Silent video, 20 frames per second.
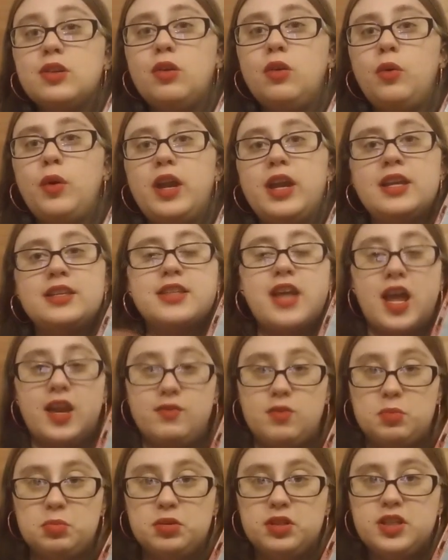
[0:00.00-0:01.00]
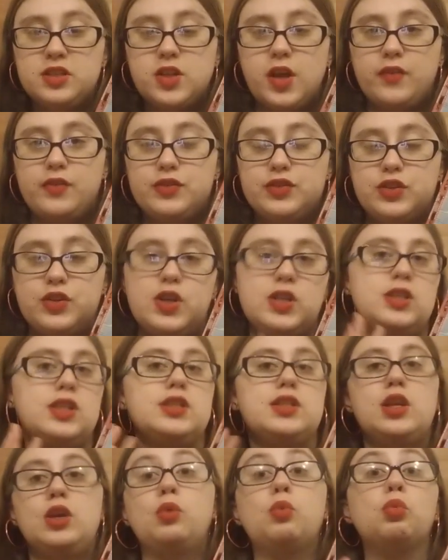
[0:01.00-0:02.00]
who is kind of a police officer in
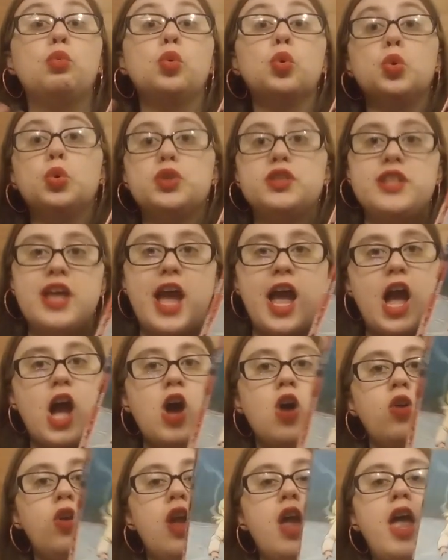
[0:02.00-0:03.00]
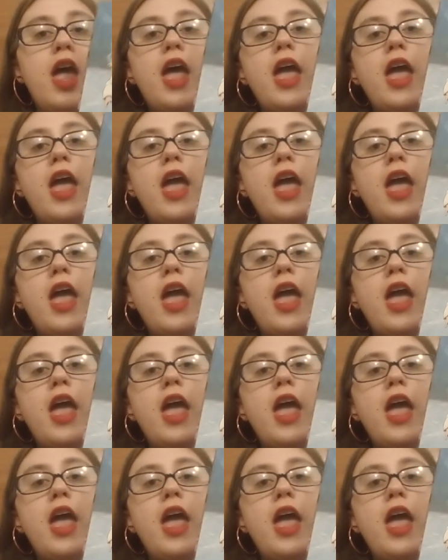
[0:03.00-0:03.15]
this like rural town,